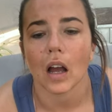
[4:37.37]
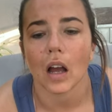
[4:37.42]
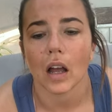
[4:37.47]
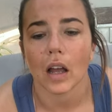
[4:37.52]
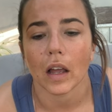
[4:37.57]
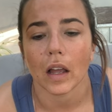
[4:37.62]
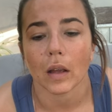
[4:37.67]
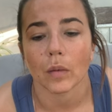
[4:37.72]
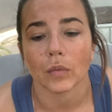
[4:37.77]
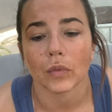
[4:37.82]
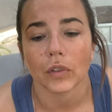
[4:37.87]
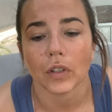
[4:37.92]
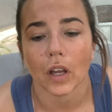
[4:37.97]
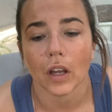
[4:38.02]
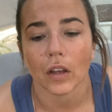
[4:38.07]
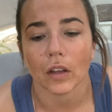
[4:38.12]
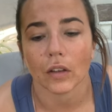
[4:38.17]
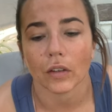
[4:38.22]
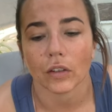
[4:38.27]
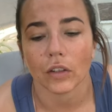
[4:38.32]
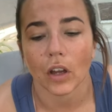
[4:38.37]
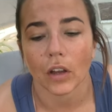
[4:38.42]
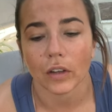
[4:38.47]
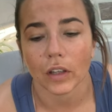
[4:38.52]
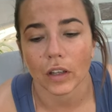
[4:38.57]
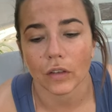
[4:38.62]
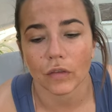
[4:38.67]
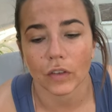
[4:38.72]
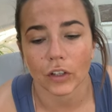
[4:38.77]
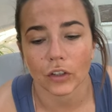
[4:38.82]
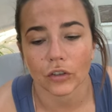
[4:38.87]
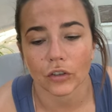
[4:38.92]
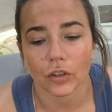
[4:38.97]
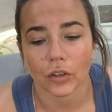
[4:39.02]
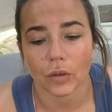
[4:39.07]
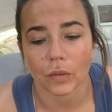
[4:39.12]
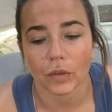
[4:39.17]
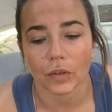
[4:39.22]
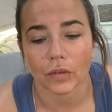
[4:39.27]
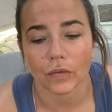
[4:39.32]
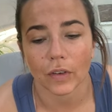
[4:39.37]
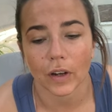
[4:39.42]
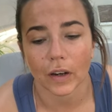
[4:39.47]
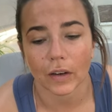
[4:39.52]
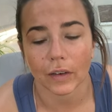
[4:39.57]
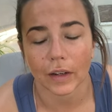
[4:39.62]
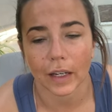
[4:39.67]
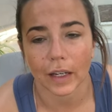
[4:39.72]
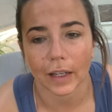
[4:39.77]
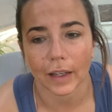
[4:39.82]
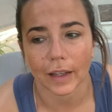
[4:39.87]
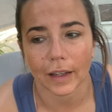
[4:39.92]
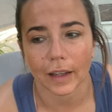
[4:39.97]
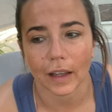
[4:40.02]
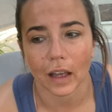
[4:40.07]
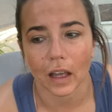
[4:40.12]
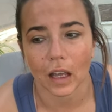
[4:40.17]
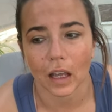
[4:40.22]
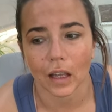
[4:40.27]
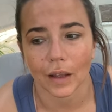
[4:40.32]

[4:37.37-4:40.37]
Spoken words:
So Yogi Vishnu was very,